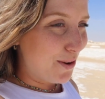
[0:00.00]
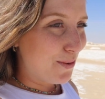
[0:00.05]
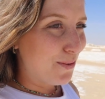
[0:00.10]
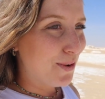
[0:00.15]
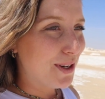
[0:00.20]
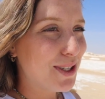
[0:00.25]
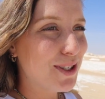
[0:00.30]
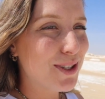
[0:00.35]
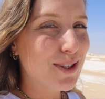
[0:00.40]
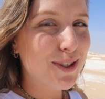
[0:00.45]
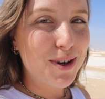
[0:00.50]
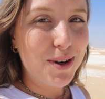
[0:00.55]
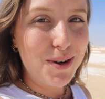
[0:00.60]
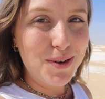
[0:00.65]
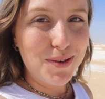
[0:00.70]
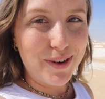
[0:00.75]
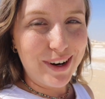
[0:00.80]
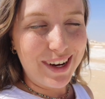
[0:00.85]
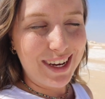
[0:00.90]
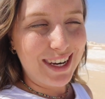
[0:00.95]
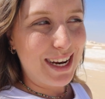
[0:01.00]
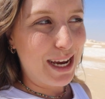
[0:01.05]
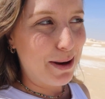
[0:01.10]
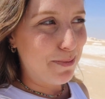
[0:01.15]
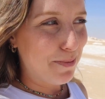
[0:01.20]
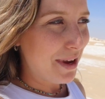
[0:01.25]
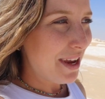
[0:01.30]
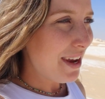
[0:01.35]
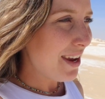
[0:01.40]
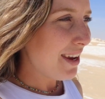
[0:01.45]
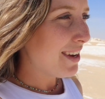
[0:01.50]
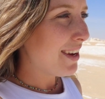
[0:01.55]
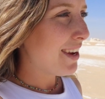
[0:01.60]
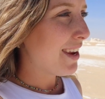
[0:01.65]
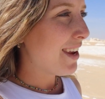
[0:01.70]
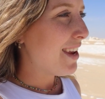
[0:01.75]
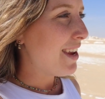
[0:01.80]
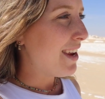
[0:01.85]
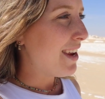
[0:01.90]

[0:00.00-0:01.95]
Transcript: was so freaking epic.